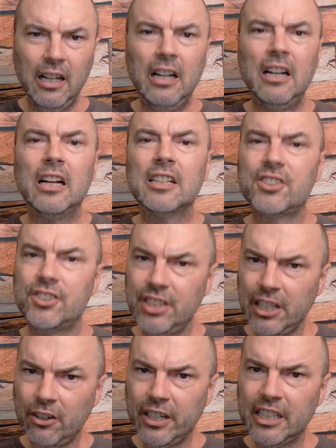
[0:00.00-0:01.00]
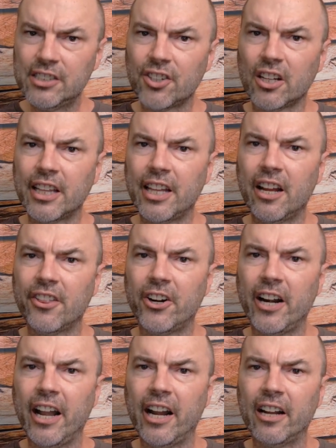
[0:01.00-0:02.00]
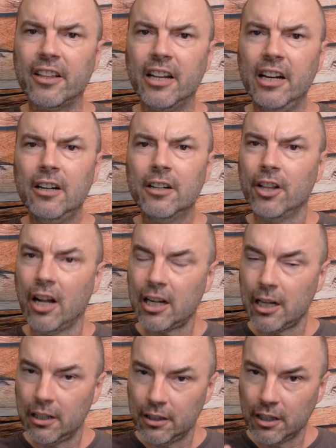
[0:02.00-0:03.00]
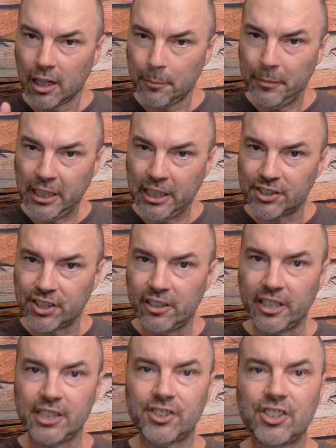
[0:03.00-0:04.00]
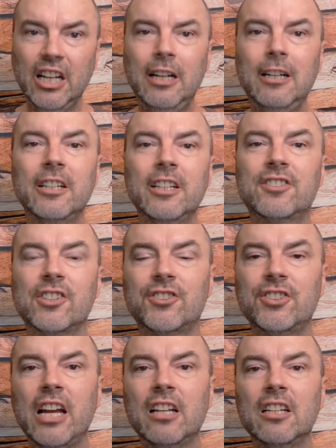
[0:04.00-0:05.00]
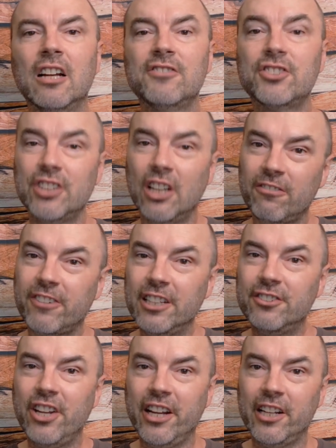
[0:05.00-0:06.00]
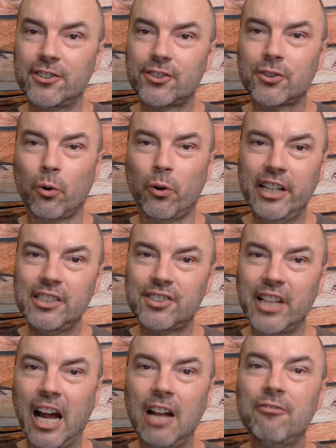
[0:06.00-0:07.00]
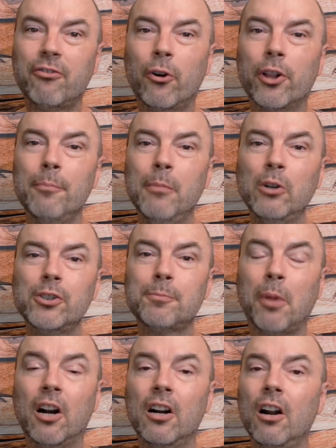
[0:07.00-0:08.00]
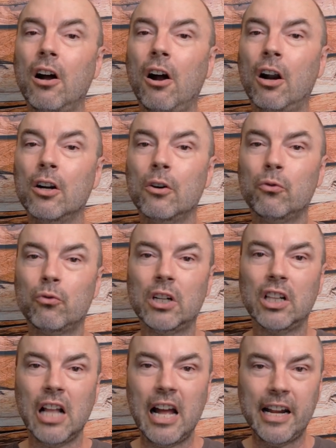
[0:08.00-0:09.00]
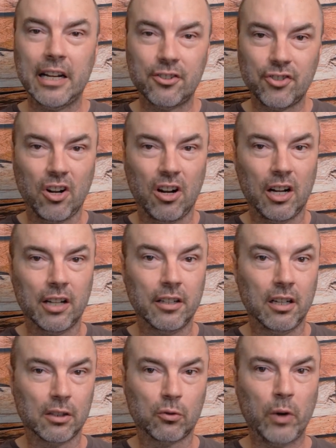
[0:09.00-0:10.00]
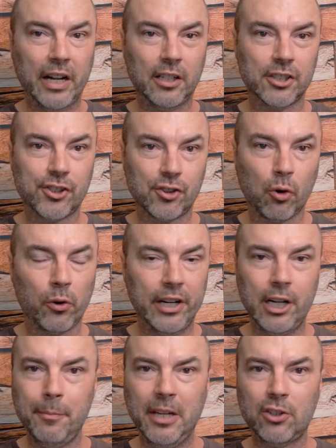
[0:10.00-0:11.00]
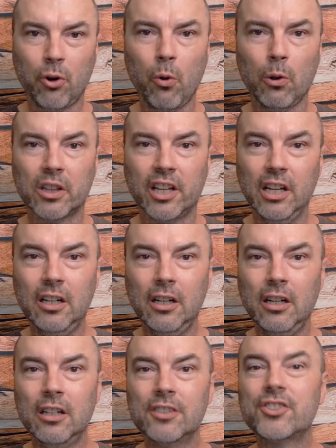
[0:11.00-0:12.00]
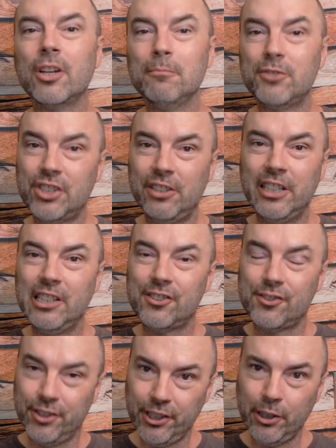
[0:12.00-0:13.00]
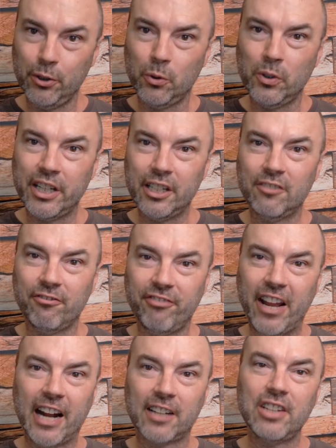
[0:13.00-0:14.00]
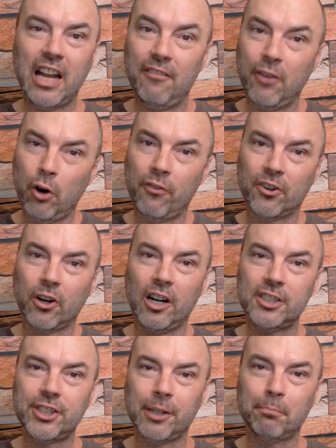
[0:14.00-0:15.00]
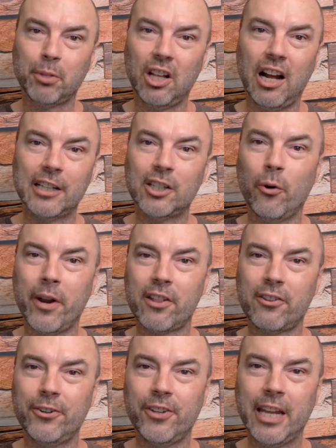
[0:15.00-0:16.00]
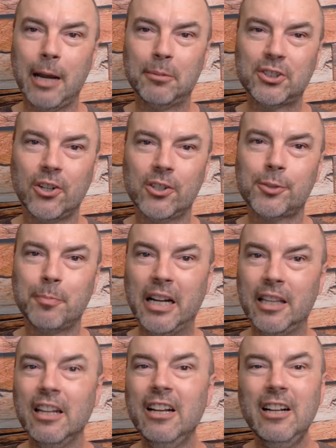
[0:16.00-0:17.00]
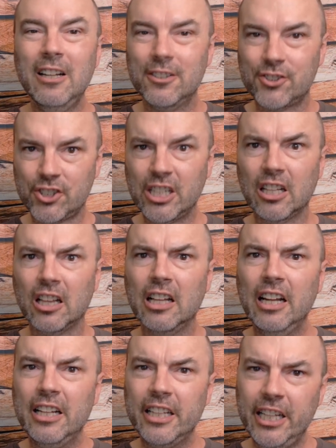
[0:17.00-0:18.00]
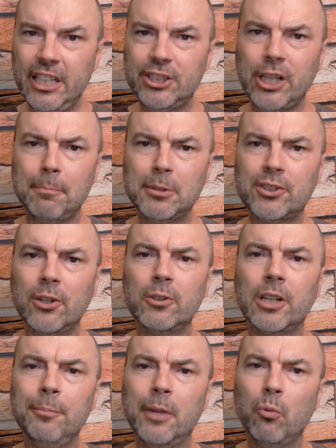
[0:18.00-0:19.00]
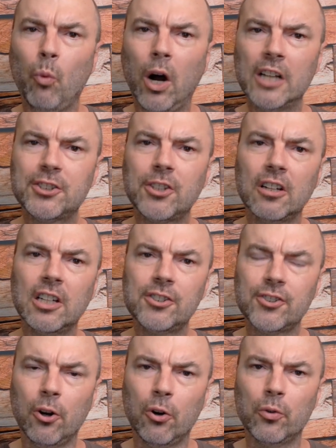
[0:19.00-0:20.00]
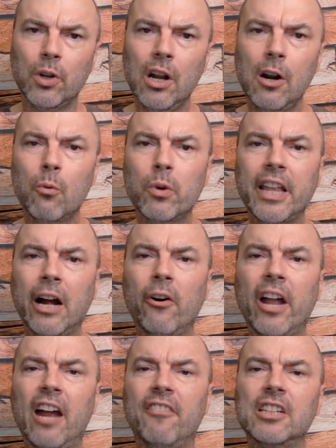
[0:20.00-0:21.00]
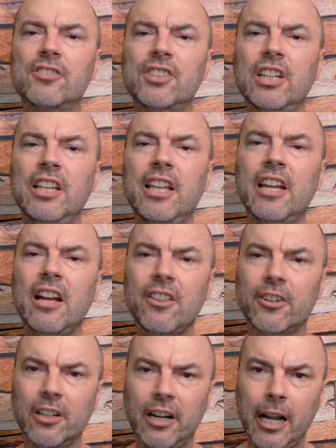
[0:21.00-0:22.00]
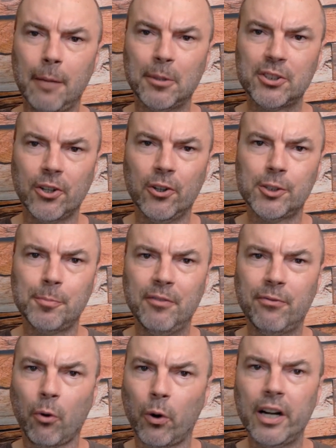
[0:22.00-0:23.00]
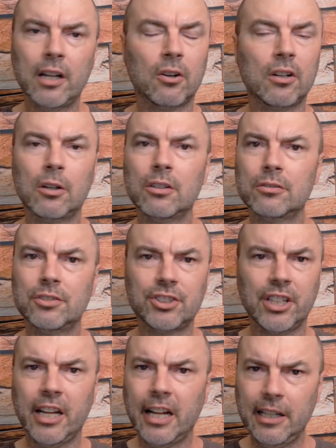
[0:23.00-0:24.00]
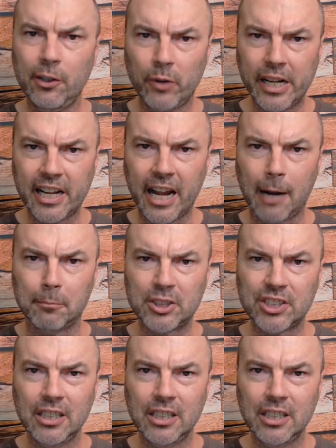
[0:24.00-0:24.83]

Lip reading: A series, on the other hand, not a mini-series, is a set of self-contained stories that, for the most part, aren't reliant on a greater story to be told. Some series do, in fact, have overarching plot going through the episodes, but still, each episode can be watched on its own without having seen the other episodes before it or seeing any recaps.